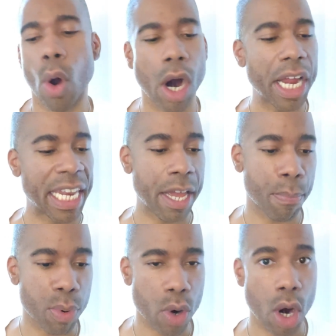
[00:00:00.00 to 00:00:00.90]
or an
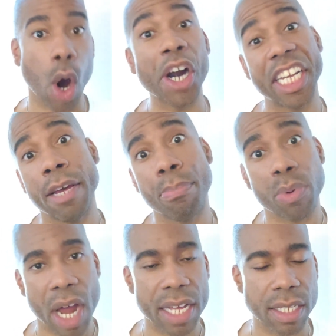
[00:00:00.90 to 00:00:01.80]
emperor or an
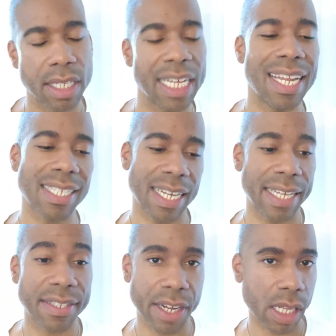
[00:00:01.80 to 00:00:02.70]
empress, it doesn't
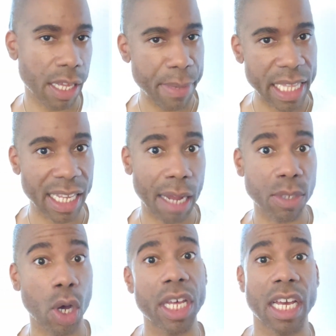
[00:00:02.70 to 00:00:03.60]
necessarily mean that
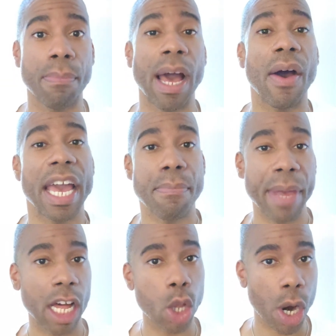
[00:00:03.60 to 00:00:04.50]
I'm talking about a
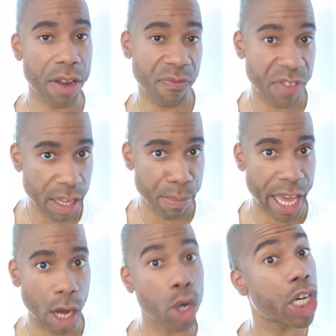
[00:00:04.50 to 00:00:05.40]
male or a
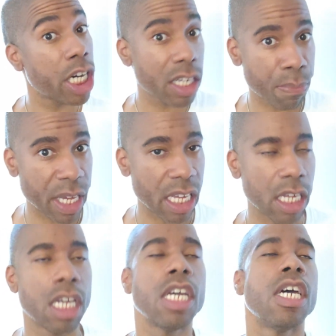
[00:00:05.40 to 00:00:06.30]
female. Could
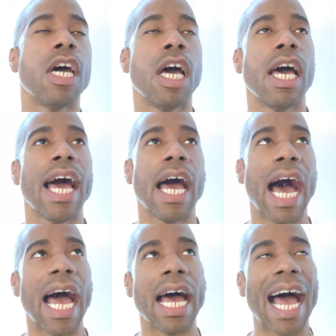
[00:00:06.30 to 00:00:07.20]
be.
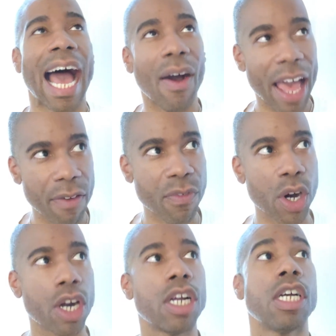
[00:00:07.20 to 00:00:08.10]

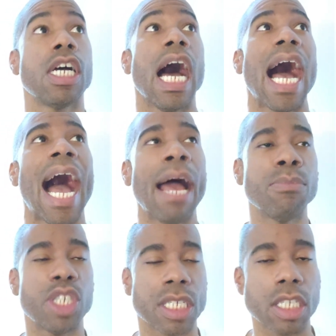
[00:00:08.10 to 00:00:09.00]
However,
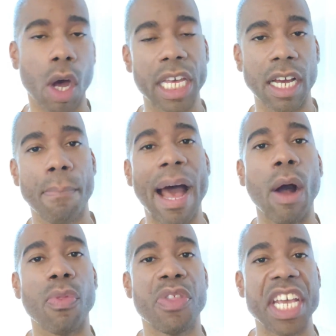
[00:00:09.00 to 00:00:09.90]
I'm just talking
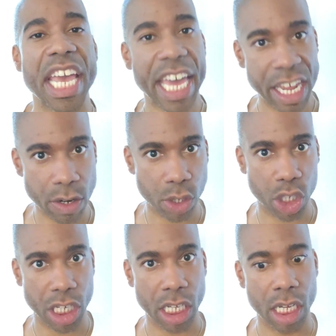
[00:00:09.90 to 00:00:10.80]
about the
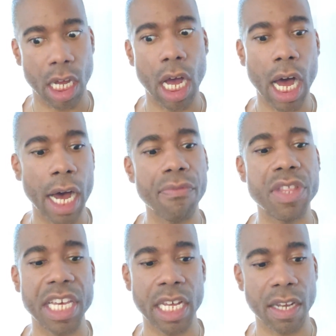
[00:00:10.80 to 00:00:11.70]
energy
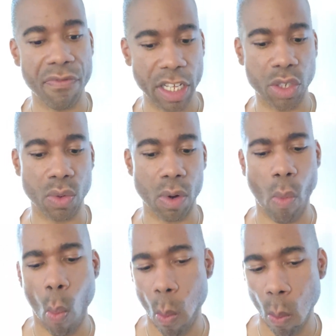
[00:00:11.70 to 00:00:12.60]
of the
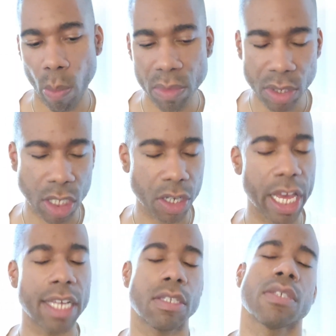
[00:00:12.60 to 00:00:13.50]
individual. So,
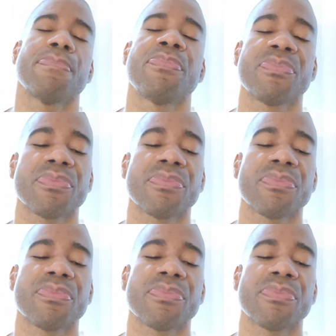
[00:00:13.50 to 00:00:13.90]
yes,